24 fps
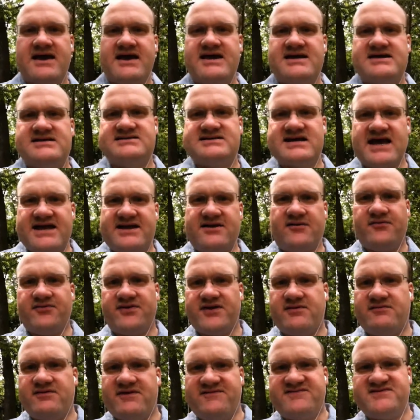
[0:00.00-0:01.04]
is. I don't
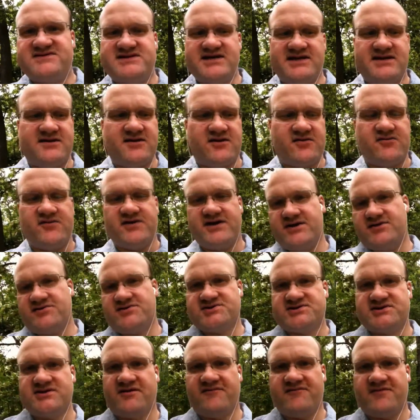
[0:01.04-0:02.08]
think we've seen a green
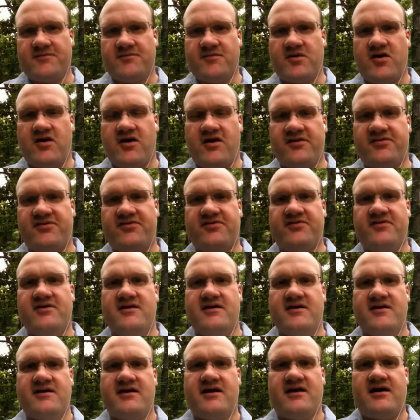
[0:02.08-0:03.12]
or silver
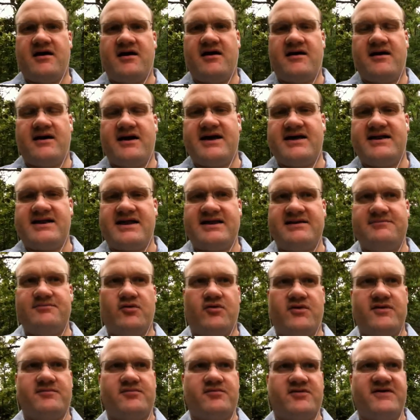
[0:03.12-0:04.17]
moth at any
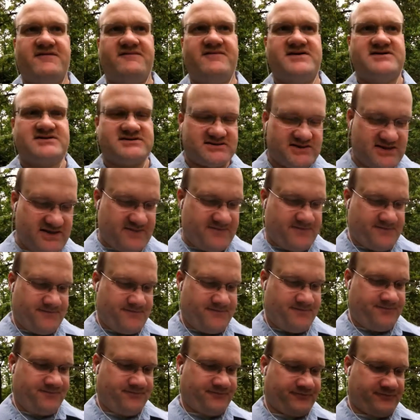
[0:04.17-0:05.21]
point previously.
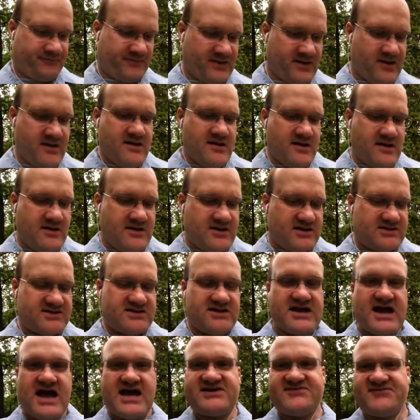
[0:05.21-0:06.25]

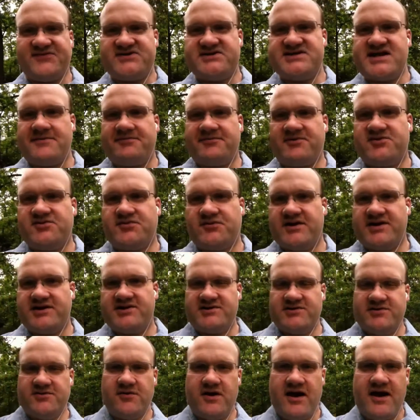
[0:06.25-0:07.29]
As for chapter
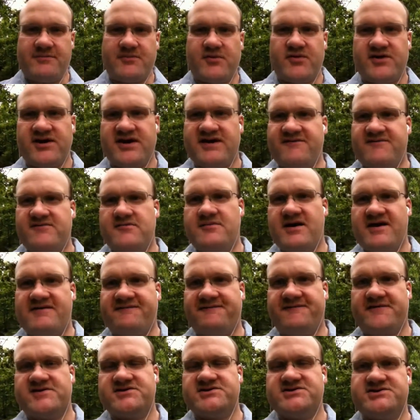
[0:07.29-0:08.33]
22, I'm going to give you my
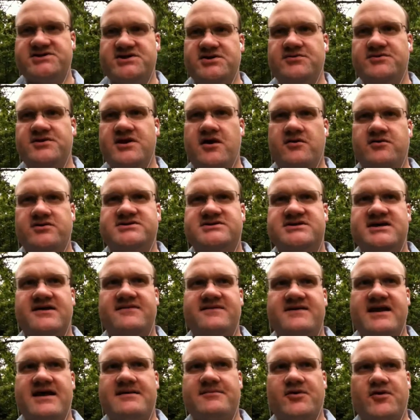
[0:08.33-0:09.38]
first 2 notes,
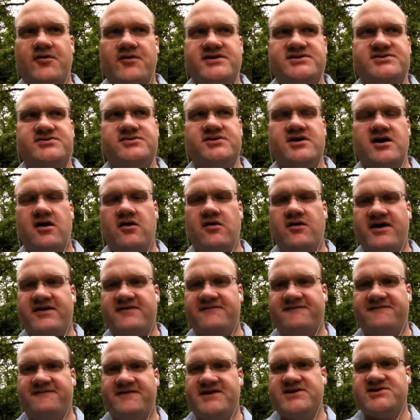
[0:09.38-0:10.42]
and then I'm going to go
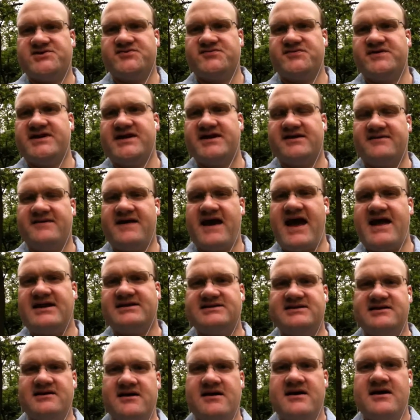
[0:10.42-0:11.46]
and finish reading
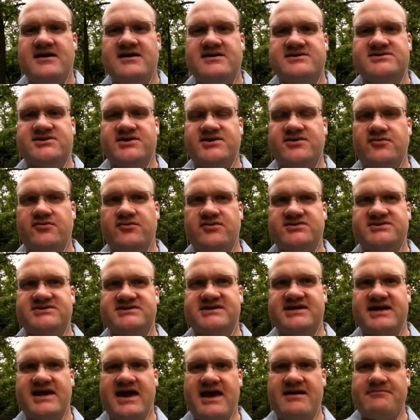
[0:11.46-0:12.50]
that, so you will
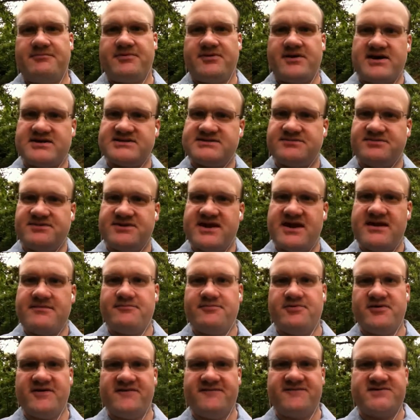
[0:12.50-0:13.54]
see possibly a
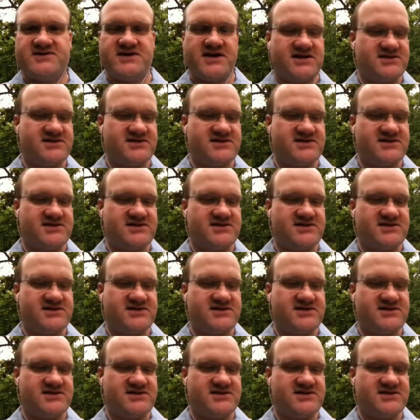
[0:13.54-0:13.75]
brief